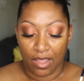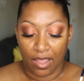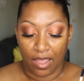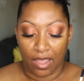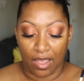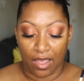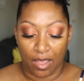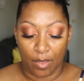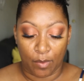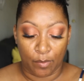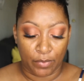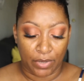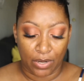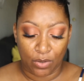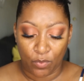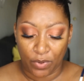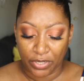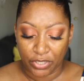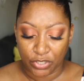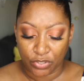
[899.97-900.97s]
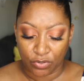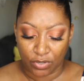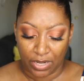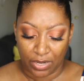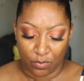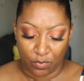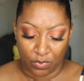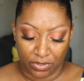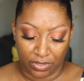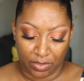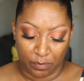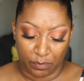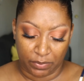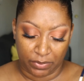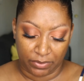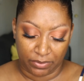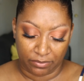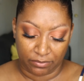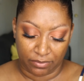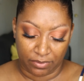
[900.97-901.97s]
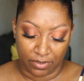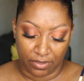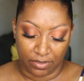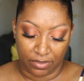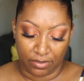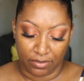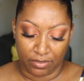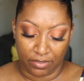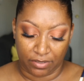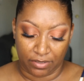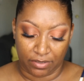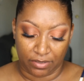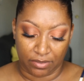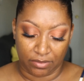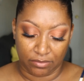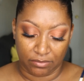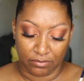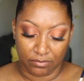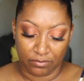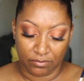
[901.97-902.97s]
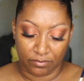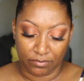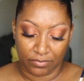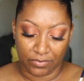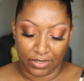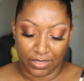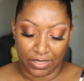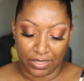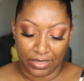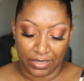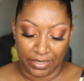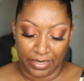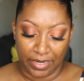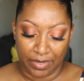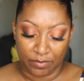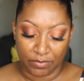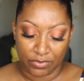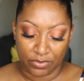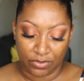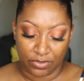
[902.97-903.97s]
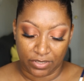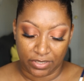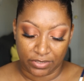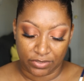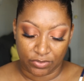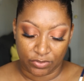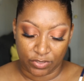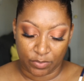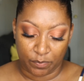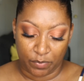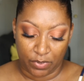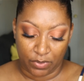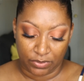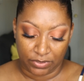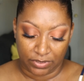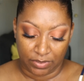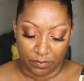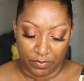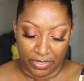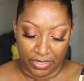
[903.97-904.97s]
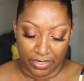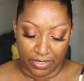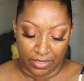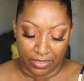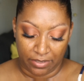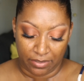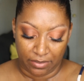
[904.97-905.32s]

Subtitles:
I'm not quite sure like the claims on this are supposed to be.